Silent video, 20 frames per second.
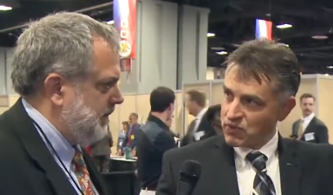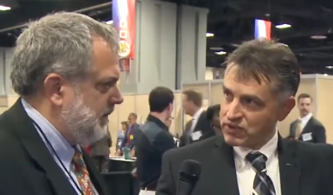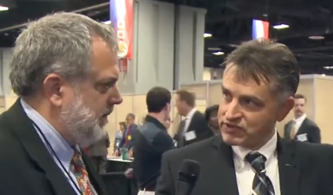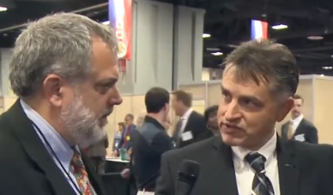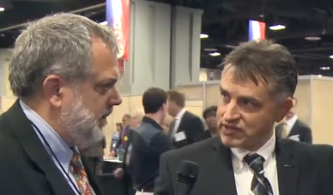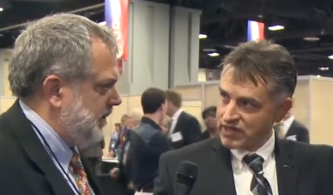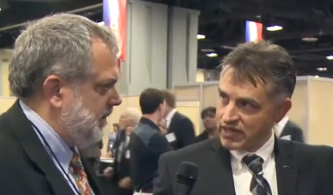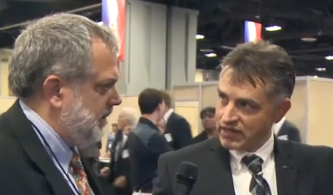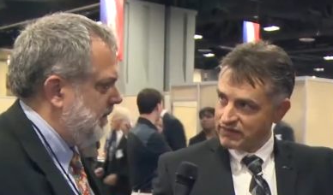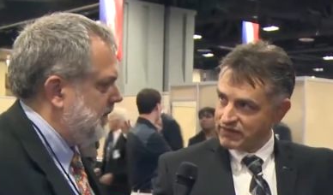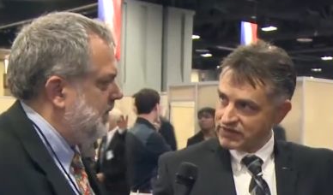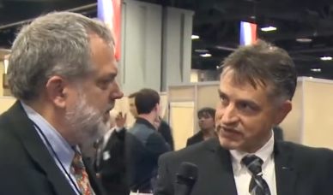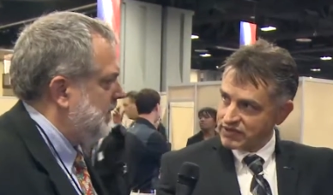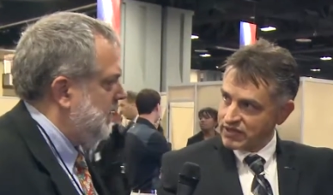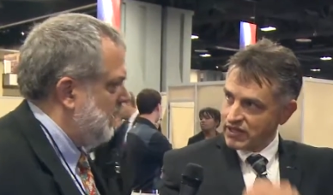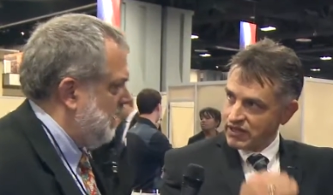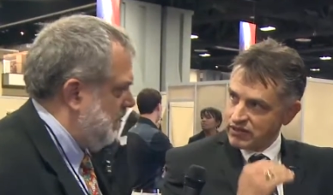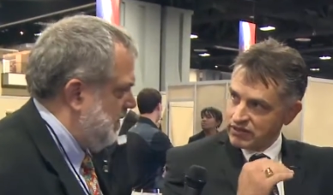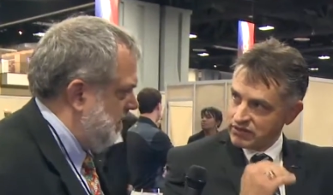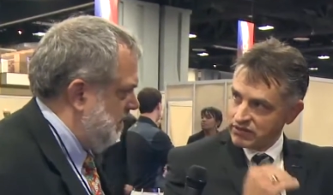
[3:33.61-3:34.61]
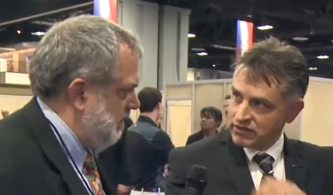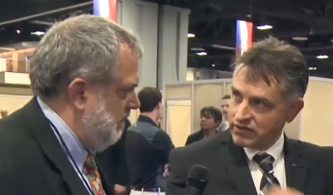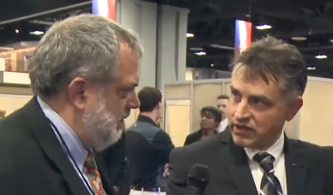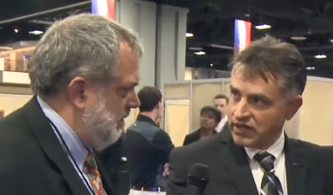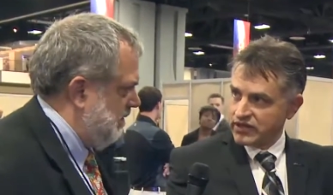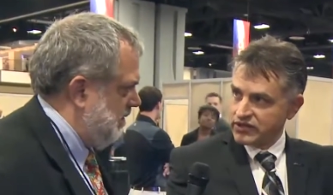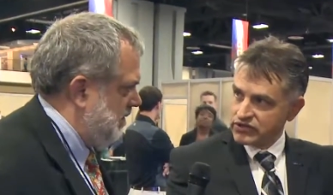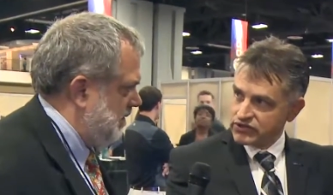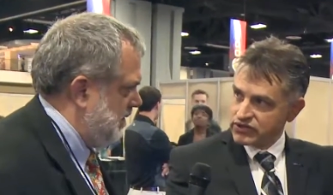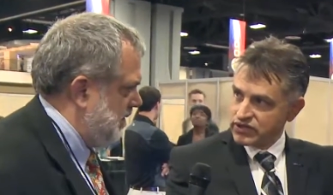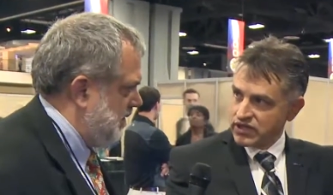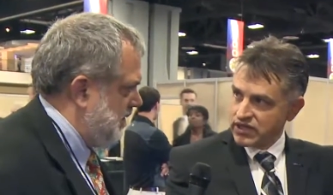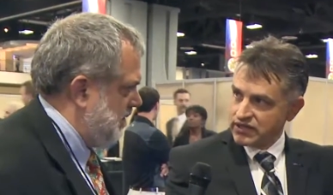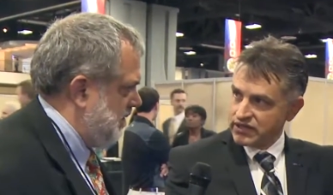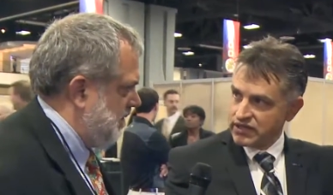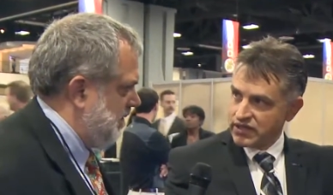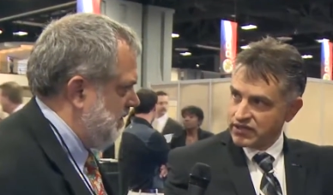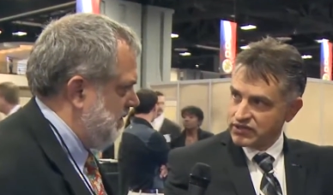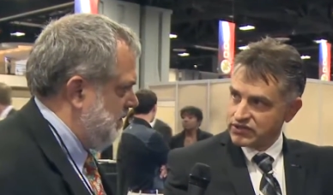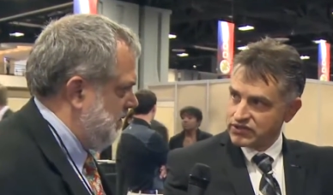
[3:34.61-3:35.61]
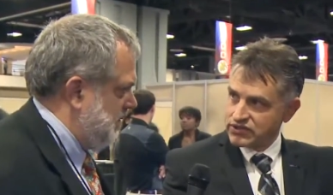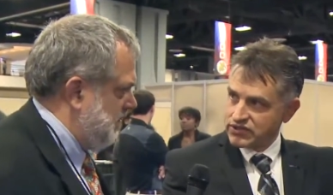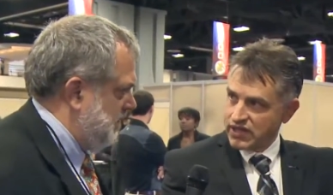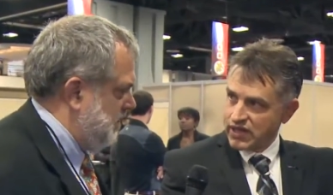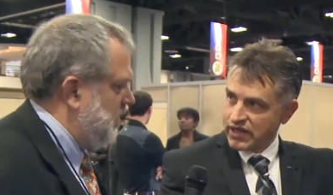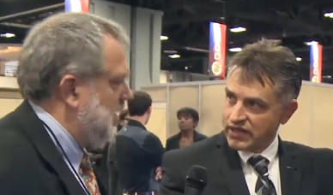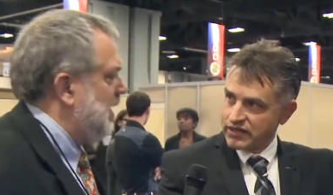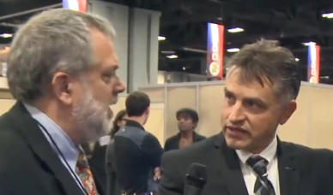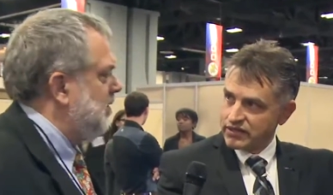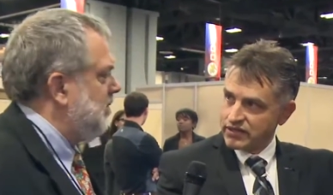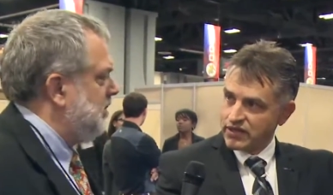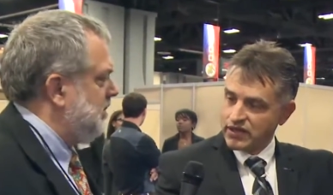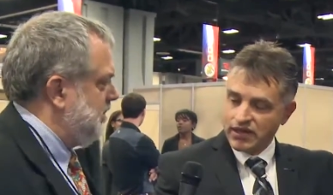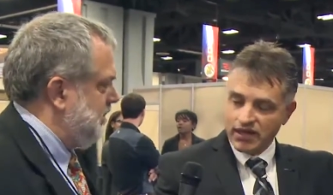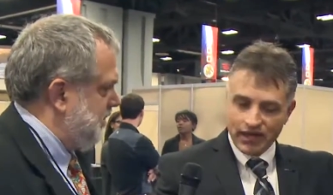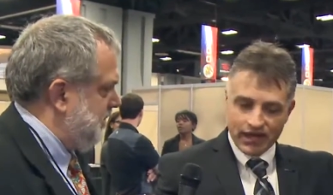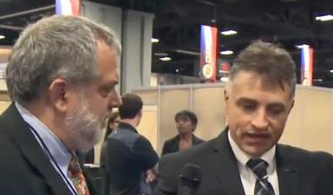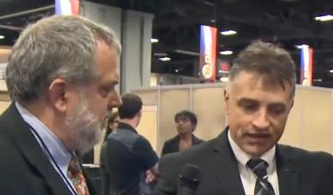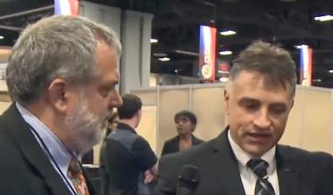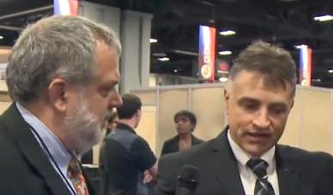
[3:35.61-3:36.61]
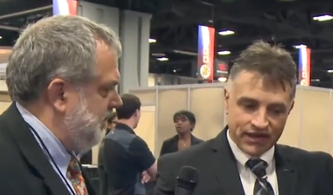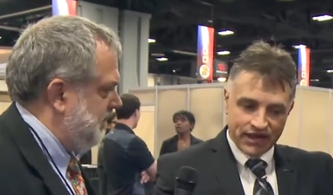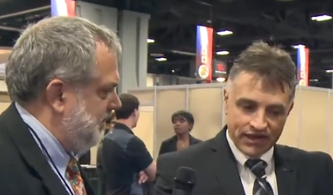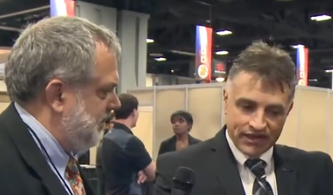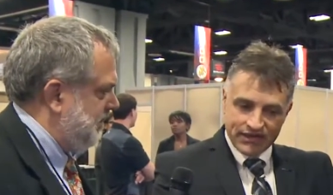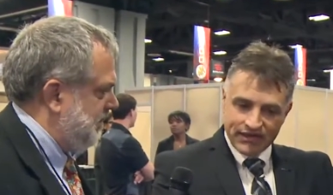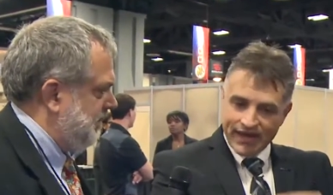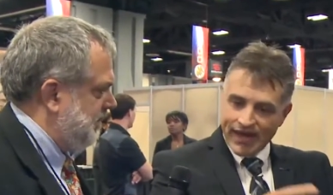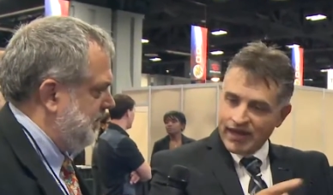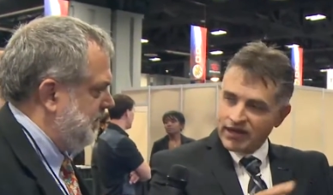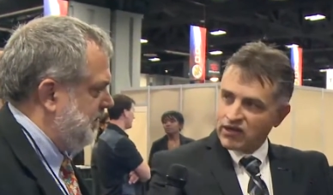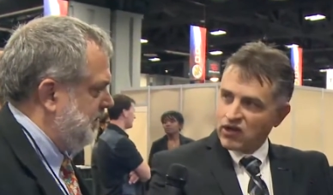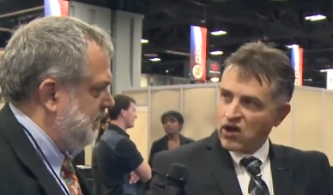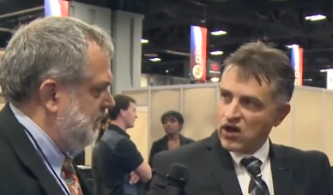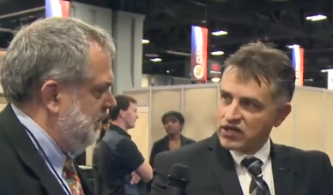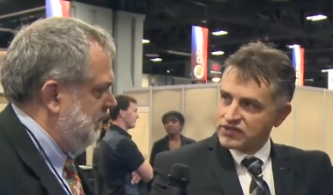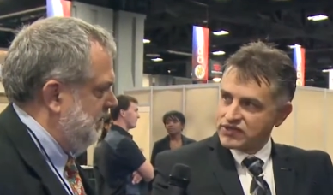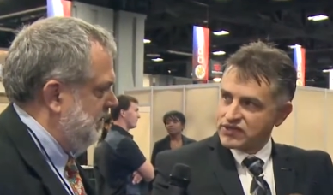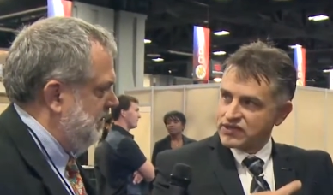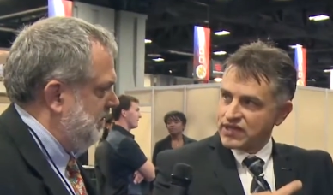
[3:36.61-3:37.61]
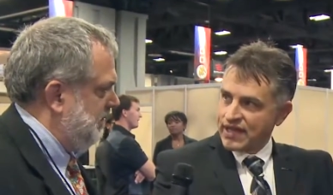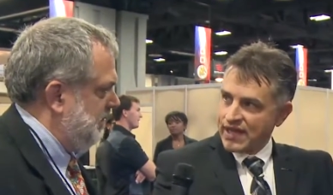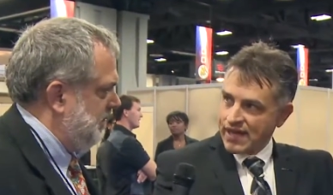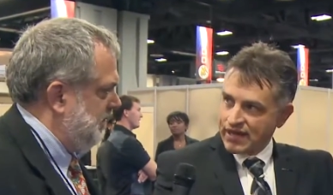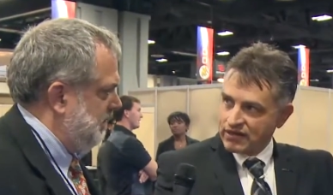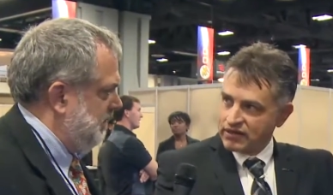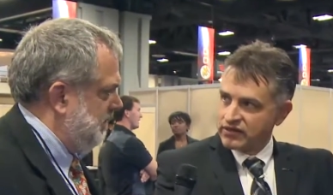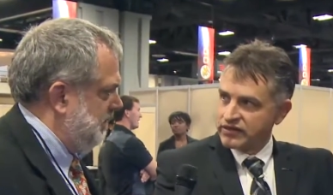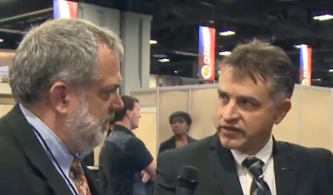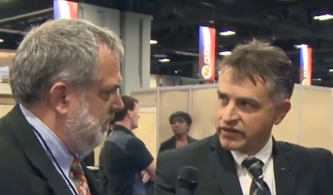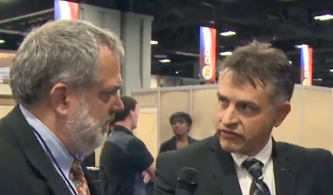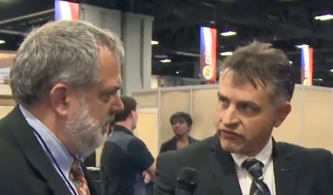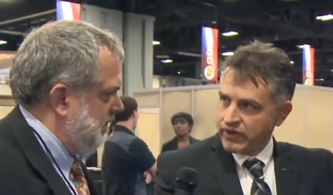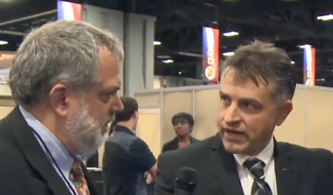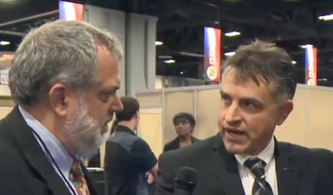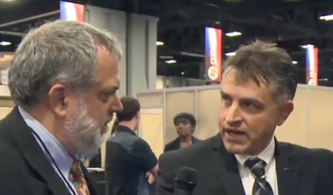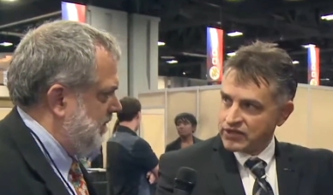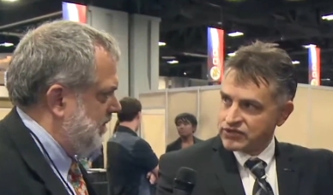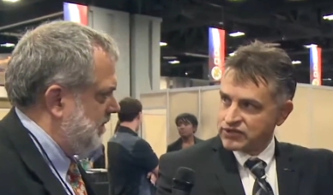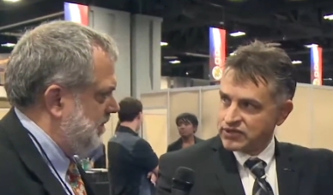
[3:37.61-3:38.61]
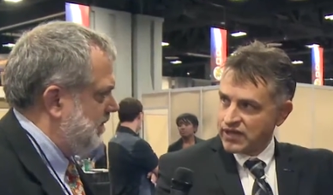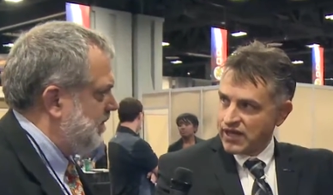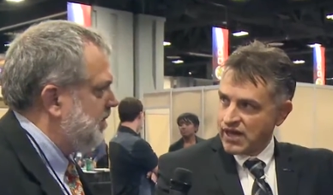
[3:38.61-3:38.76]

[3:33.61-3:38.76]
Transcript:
Speaker 1: one side of a cell, hydrogen on the other side, right. and, and that causes a catalytic reaction to